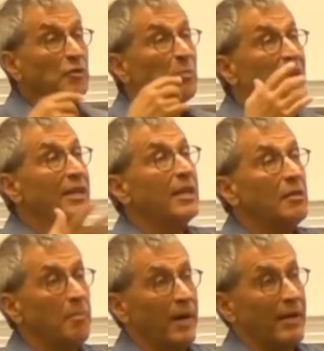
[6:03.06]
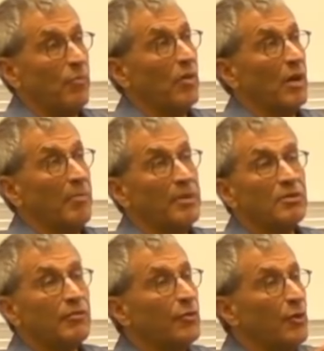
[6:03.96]
always begin by when I'm
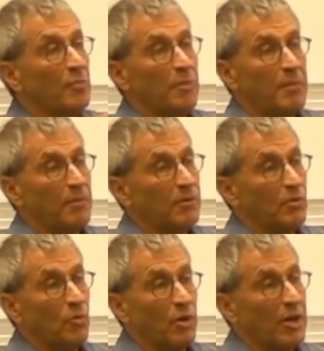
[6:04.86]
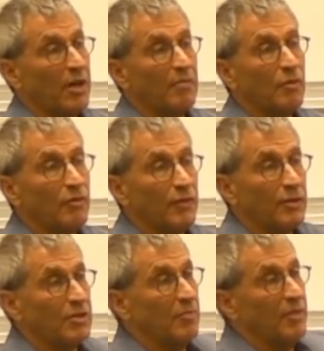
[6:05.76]
interviewing people to work on a movie
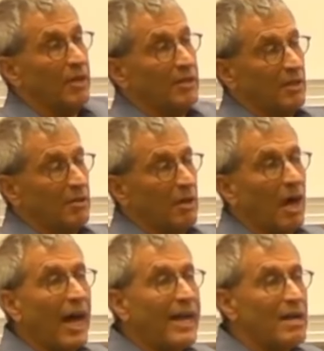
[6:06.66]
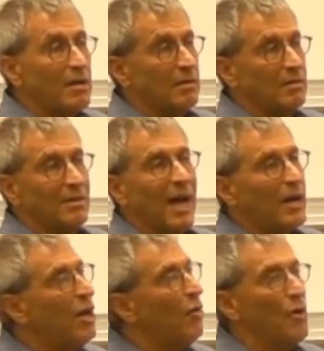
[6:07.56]
or something, I say, look, I
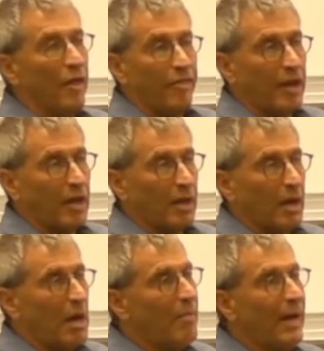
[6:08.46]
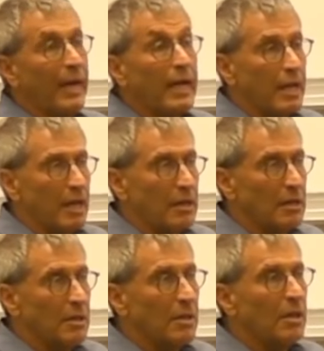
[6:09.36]
know nothing. I'm an idiot.
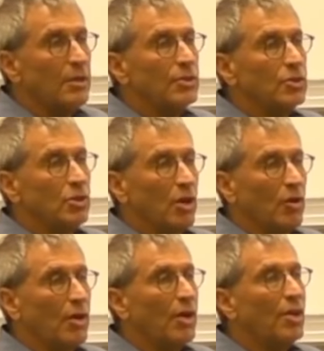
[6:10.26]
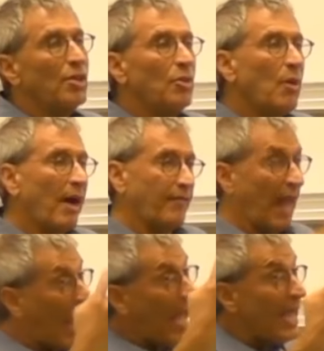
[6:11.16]
So you have
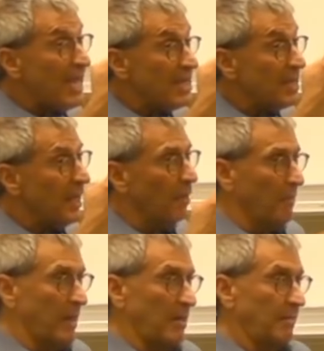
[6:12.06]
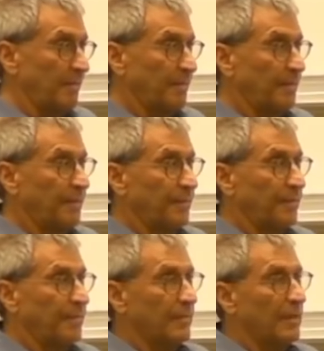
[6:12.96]
to A, tell me
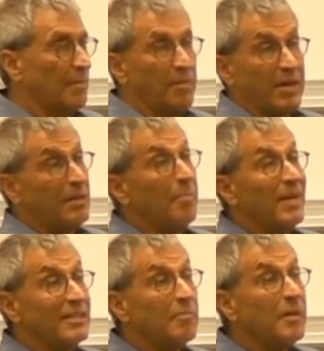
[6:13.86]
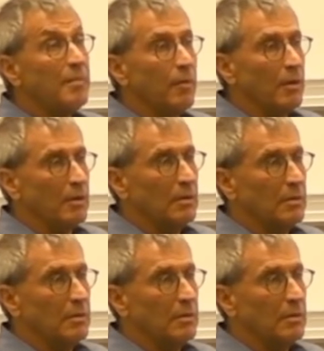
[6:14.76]
and pick the best people.